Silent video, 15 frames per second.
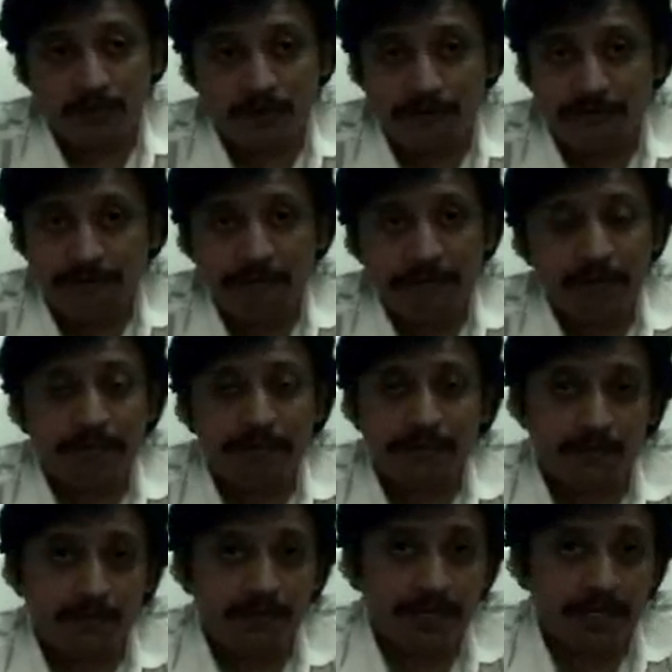or your family members
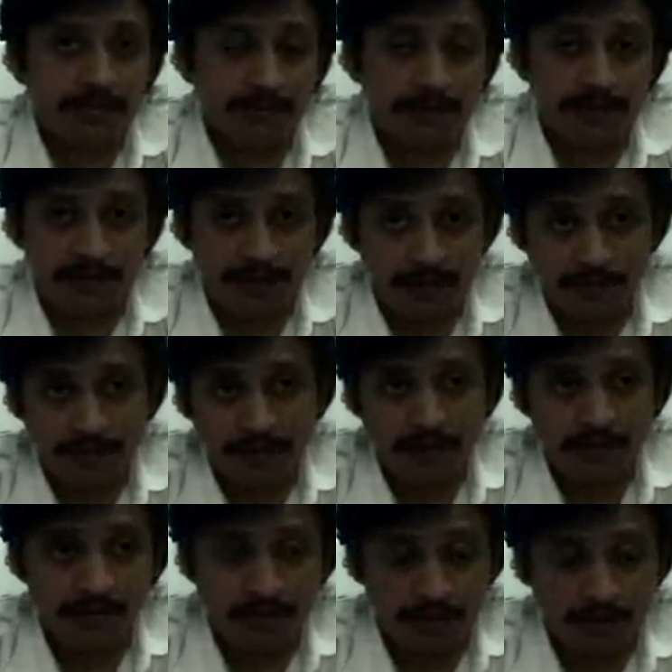did not ask for any dowry,
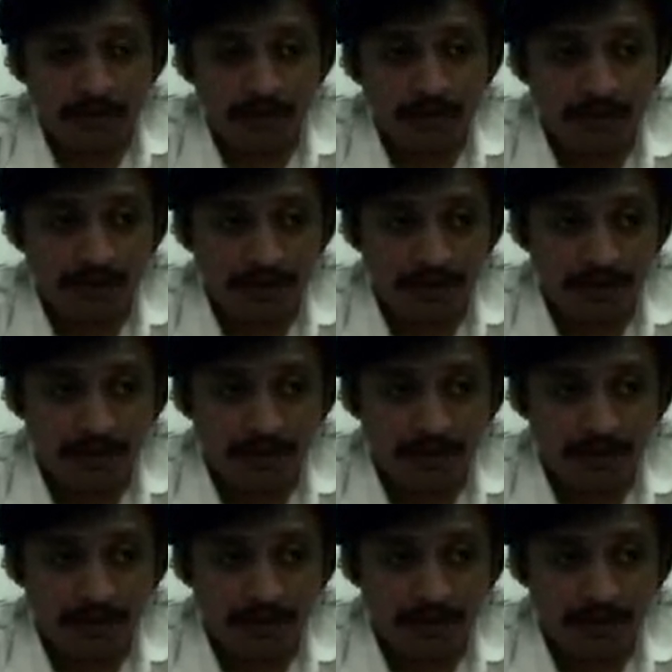or nor